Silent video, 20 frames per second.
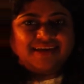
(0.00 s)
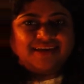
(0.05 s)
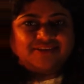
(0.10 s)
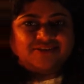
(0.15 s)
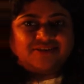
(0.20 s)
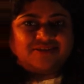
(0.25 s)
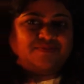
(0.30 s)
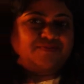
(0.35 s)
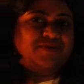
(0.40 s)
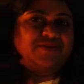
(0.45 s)

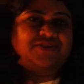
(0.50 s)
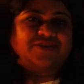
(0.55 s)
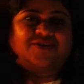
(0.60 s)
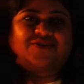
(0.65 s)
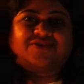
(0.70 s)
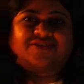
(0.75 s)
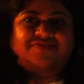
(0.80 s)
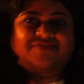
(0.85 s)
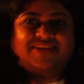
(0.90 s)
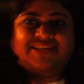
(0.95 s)
So suppose you
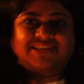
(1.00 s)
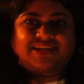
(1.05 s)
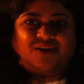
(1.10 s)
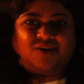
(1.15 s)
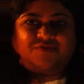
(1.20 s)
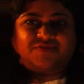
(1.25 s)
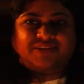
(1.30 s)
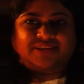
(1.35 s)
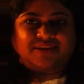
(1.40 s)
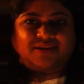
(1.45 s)
go to the visa
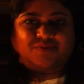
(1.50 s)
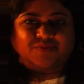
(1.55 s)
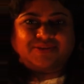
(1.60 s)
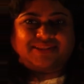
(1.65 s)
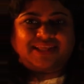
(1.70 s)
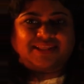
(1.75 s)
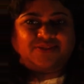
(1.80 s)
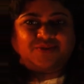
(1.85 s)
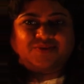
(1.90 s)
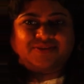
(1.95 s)
officer
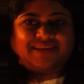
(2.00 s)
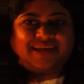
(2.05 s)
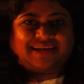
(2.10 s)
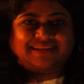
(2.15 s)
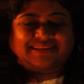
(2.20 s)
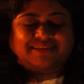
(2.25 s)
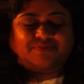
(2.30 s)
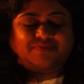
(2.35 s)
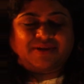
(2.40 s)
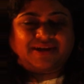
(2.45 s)
with
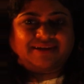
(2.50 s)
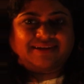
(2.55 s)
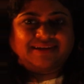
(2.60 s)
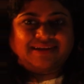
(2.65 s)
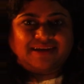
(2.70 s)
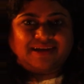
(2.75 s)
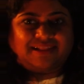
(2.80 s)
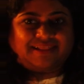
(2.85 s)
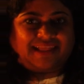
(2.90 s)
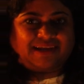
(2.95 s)
enthusiasm and
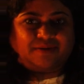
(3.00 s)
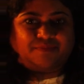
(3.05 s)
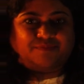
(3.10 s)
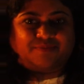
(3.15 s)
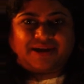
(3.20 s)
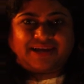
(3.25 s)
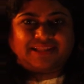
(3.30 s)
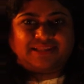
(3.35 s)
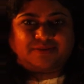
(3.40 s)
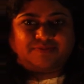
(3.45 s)
like a
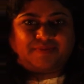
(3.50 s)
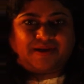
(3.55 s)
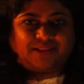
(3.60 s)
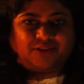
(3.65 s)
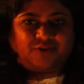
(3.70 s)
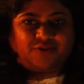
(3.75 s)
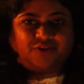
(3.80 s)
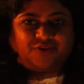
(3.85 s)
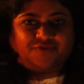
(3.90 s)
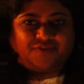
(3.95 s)
bright
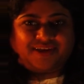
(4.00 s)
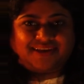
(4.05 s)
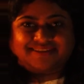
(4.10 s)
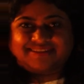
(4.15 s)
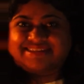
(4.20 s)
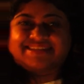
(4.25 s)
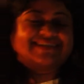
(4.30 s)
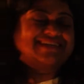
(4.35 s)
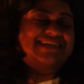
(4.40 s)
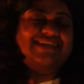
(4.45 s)
smile on your
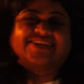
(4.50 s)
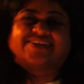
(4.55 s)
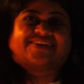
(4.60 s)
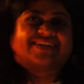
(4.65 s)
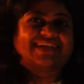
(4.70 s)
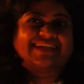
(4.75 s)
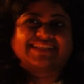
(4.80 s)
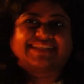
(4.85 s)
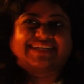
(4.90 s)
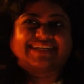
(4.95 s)
face. You go
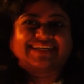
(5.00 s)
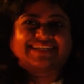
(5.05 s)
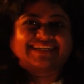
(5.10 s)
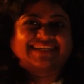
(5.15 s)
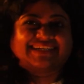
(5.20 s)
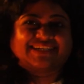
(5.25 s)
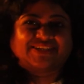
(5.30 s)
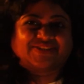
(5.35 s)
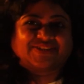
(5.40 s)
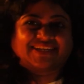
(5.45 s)
like that
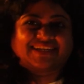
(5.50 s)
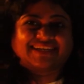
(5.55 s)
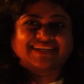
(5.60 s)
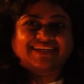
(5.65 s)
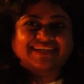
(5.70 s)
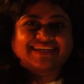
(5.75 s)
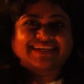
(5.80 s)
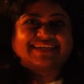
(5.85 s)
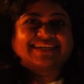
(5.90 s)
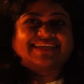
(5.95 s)
and you
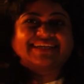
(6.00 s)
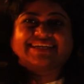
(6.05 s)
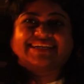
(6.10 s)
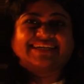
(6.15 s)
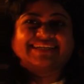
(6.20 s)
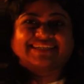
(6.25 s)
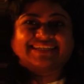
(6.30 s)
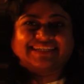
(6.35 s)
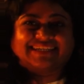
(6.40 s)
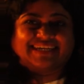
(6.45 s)
say,
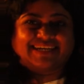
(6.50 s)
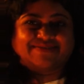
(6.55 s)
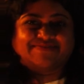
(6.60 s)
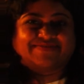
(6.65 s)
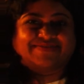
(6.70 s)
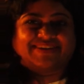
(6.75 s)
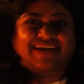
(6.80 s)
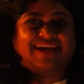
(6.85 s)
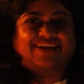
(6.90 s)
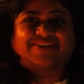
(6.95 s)
hey,
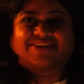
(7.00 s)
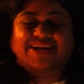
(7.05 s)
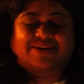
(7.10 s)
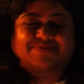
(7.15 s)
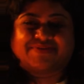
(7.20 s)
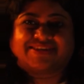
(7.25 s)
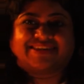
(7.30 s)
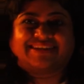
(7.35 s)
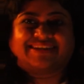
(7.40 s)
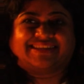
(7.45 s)
I got
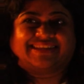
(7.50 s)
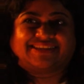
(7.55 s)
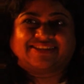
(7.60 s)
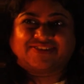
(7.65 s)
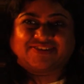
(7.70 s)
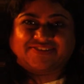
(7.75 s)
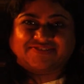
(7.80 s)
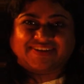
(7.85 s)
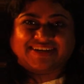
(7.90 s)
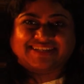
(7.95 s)
admission in this
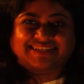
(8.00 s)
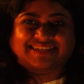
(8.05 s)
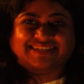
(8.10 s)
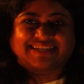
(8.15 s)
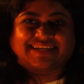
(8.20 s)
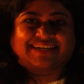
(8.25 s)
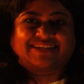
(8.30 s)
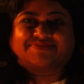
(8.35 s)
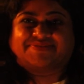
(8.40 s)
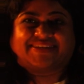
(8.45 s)

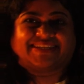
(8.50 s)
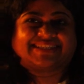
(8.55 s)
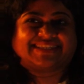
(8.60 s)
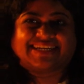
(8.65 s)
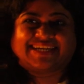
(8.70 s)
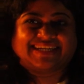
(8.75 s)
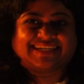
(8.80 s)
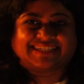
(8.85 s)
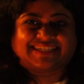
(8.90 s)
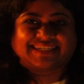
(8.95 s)
university and I'm
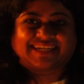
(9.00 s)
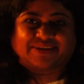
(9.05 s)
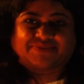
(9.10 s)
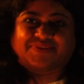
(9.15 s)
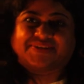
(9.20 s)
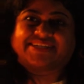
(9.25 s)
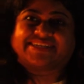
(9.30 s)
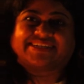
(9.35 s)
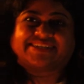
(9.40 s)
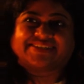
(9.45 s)
excited. I
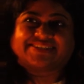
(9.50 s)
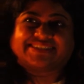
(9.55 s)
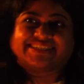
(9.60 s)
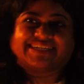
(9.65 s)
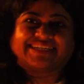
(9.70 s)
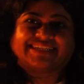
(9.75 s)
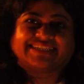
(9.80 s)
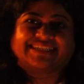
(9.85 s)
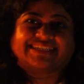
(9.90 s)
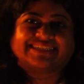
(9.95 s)
want to go
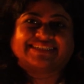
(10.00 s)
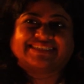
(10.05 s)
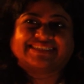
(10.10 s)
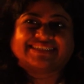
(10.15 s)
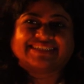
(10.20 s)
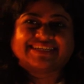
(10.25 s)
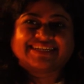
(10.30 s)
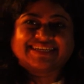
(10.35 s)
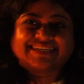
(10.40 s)
there, you know.